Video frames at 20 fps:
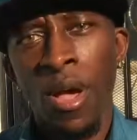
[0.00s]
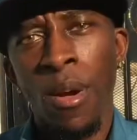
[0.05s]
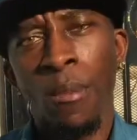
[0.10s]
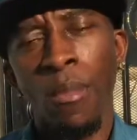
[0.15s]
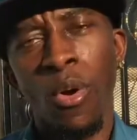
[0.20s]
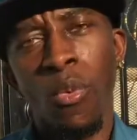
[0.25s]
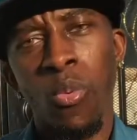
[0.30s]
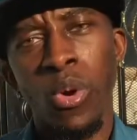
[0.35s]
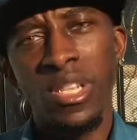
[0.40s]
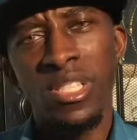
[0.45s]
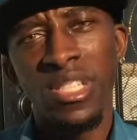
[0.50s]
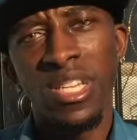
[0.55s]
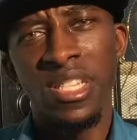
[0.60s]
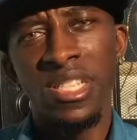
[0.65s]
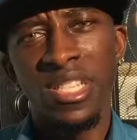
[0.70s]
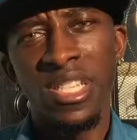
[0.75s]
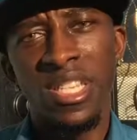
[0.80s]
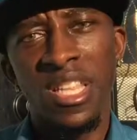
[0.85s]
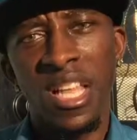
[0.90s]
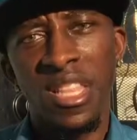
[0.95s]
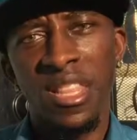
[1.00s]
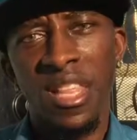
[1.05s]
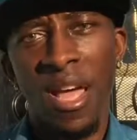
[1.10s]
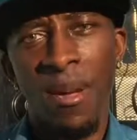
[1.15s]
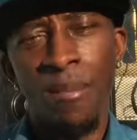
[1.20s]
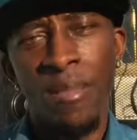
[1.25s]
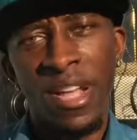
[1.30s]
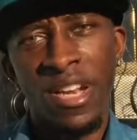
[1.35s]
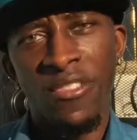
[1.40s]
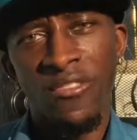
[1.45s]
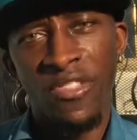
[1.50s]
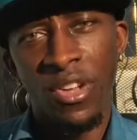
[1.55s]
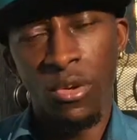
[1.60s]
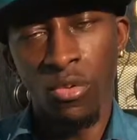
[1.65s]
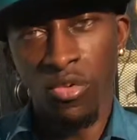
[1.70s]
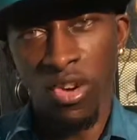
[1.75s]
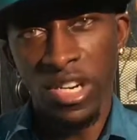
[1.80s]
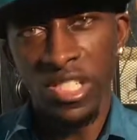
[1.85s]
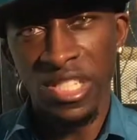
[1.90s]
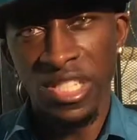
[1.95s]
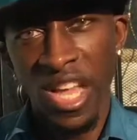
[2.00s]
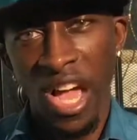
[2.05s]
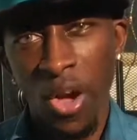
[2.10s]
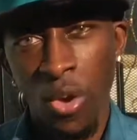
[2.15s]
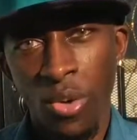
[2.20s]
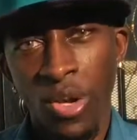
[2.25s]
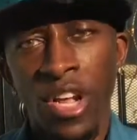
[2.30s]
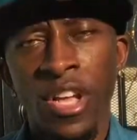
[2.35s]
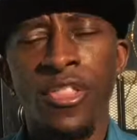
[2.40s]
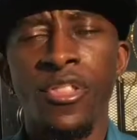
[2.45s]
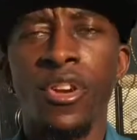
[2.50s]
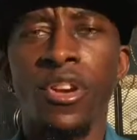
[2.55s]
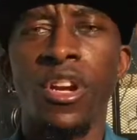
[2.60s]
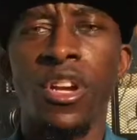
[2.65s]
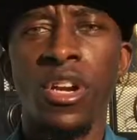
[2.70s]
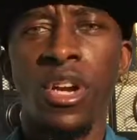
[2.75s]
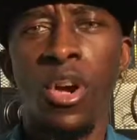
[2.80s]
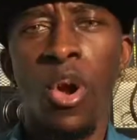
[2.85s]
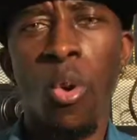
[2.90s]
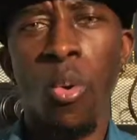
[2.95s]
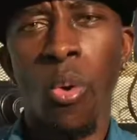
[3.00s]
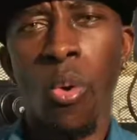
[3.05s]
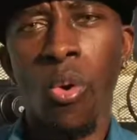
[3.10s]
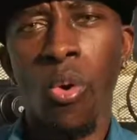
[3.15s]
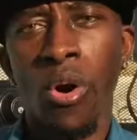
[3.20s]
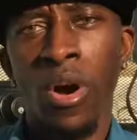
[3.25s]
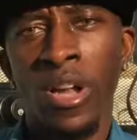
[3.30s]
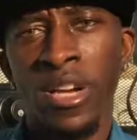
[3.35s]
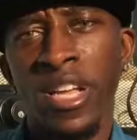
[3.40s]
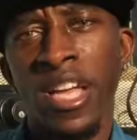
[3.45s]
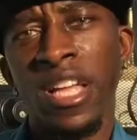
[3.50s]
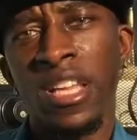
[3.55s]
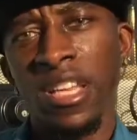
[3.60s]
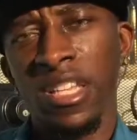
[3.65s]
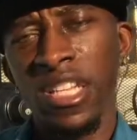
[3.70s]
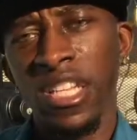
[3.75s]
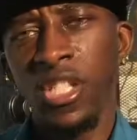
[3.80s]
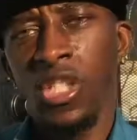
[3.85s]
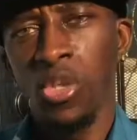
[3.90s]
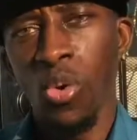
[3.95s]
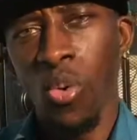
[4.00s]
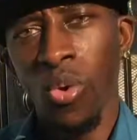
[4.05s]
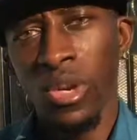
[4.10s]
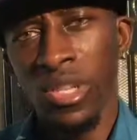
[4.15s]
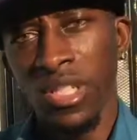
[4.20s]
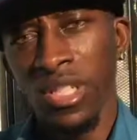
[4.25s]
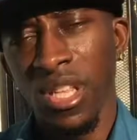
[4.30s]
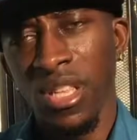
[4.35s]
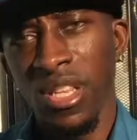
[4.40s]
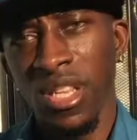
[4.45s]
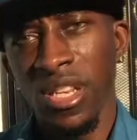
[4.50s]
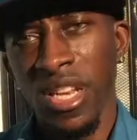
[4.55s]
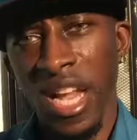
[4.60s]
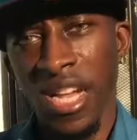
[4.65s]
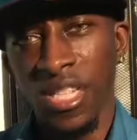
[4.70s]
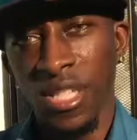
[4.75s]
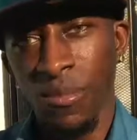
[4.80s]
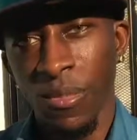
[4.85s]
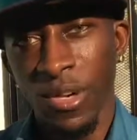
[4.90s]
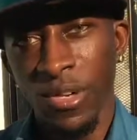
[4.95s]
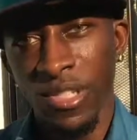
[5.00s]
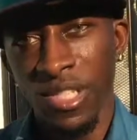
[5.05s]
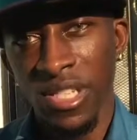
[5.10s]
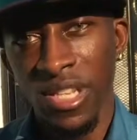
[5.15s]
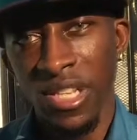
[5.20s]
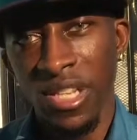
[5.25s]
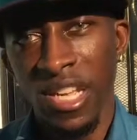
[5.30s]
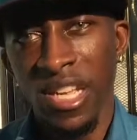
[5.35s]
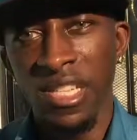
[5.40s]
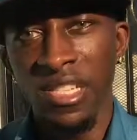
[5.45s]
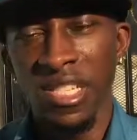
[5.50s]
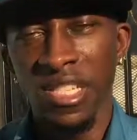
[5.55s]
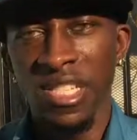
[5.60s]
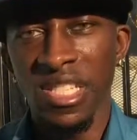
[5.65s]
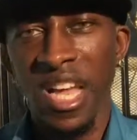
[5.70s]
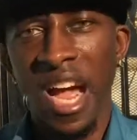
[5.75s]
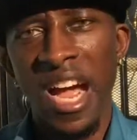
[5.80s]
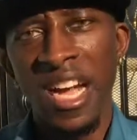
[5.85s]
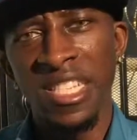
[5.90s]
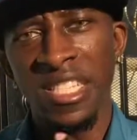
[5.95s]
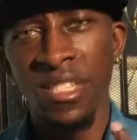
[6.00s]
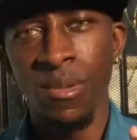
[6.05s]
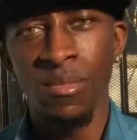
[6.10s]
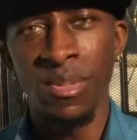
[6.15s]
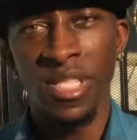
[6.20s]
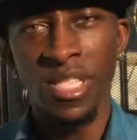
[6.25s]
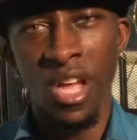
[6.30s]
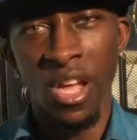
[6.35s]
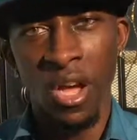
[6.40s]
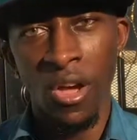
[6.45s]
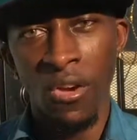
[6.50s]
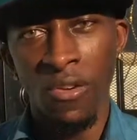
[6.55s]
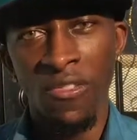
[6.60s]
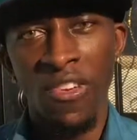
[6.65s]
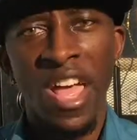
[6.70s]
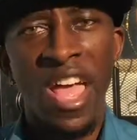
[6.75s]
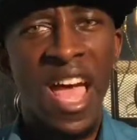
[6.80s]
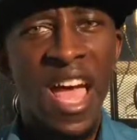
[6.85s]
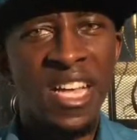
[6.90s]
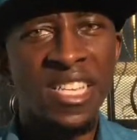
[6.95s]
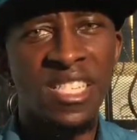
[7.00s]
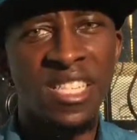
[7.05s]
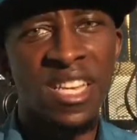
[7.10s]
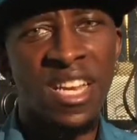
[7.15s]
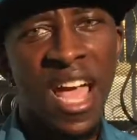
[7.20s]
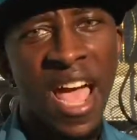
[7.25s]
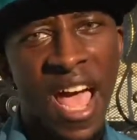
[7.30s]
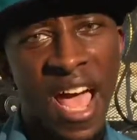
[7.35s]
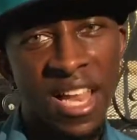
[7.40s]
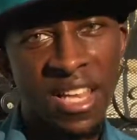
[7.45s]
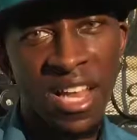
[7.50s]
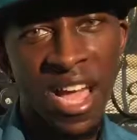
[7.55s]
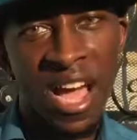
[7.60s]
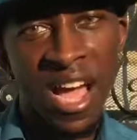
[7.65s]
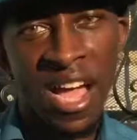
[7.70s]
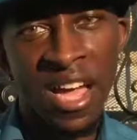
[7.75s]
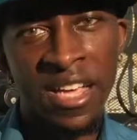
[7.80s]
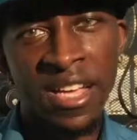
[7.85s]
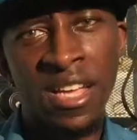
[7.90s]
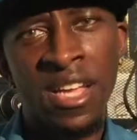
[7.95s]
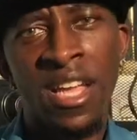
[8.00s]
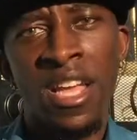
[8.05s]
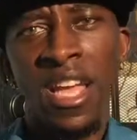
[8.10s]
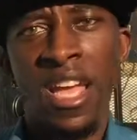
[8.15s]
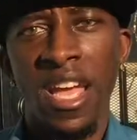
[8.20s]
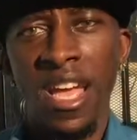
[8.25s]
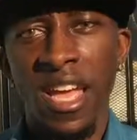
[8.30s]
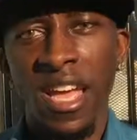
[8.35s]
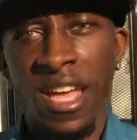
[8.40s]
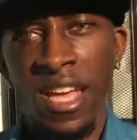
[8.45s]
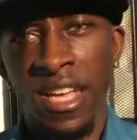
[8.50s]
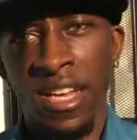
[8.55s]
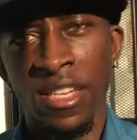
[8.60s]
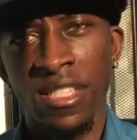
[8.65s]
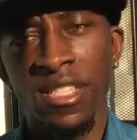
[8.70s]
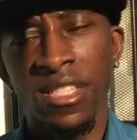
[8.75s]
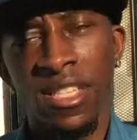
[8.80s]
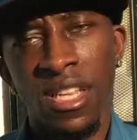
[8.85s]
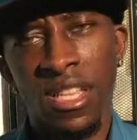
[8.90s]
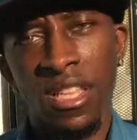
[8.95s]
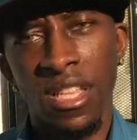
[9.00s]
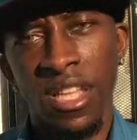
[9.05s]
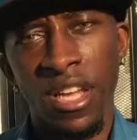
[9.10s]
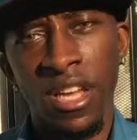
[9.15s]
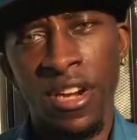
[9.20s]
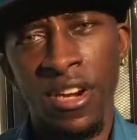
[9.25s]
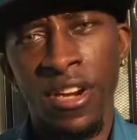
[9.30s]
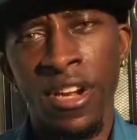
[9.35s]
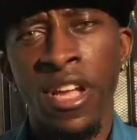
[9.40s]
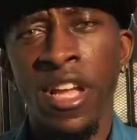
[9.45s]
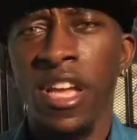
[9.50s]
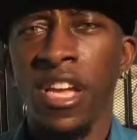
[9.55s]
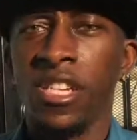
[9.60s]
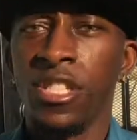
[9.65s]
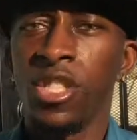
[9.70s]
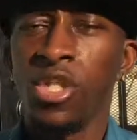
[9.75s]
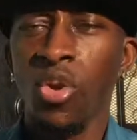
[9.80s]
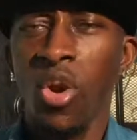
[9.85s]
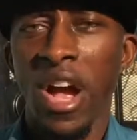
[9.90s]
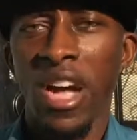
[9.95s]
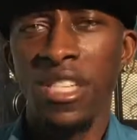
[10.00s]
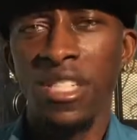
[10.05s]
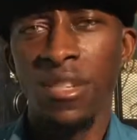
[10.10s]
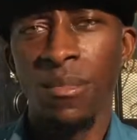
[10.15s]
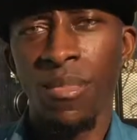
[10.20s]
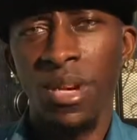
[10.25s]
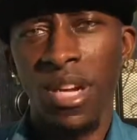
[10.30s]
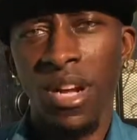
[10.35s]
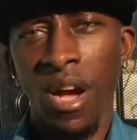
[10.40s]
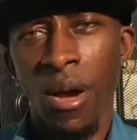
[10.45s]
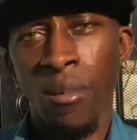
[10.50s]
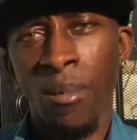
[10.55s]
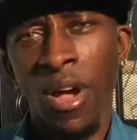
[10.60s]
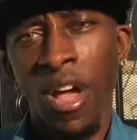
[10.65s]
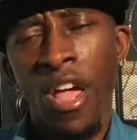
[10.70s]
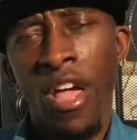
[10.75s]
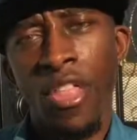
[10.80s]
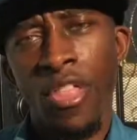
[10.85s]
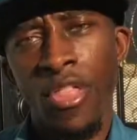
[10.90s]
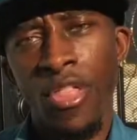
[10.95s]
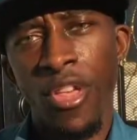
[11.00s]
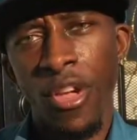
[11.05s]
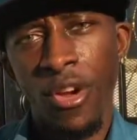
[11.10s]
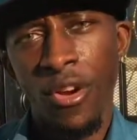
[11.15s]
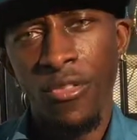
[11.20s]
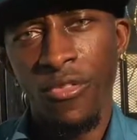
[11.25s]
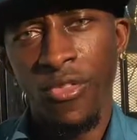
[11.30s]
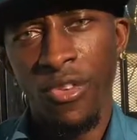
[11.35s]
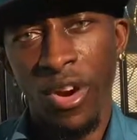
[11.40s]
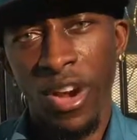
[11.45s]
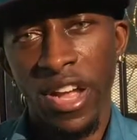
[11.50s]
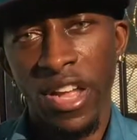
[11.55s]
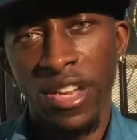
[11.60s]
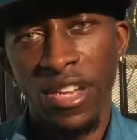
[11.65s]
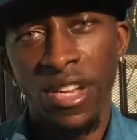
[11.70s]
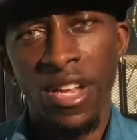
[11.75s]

But once they see that that benefit runs out, they're going to go on and leech on to the next person and disguise themselves as an ally and sit there and try to become their friend.